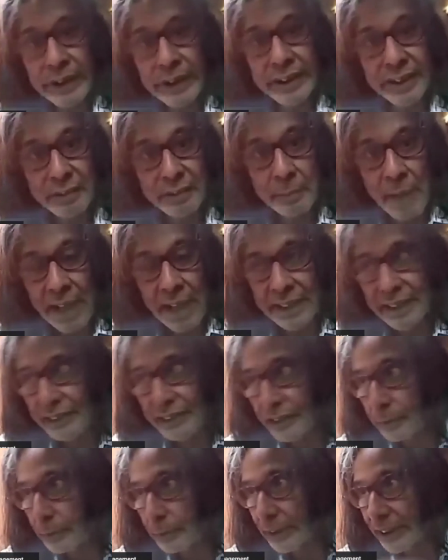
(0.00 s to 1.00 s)
they've
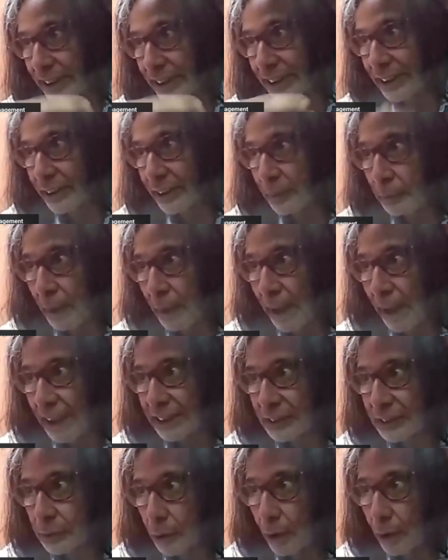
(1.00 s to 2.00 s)
managed me in the past,
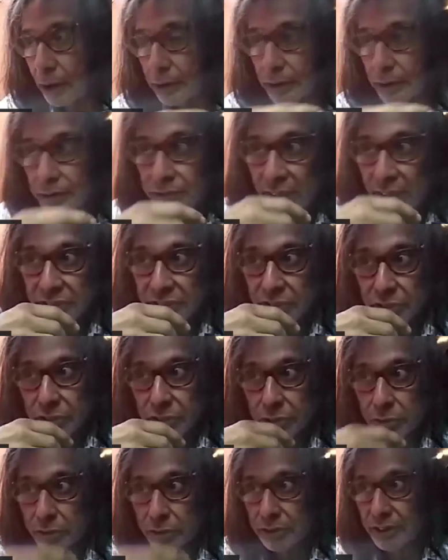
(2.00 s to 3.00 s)
for all the fashion
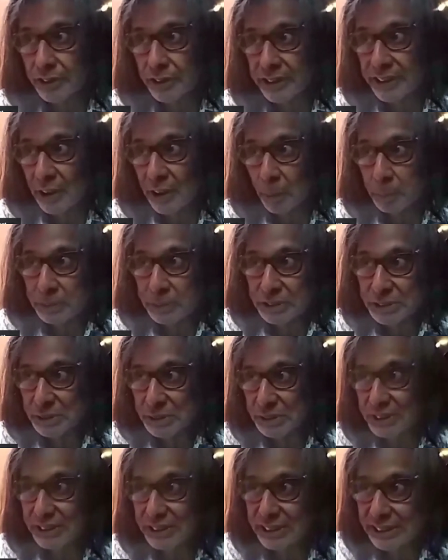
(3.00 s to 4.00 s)
shows and the
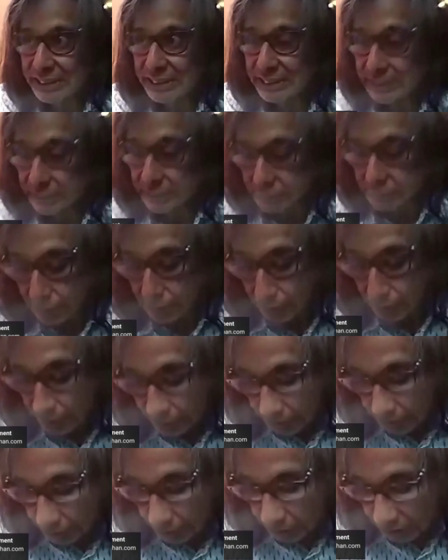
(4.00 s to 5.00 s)
opportunities, and you know the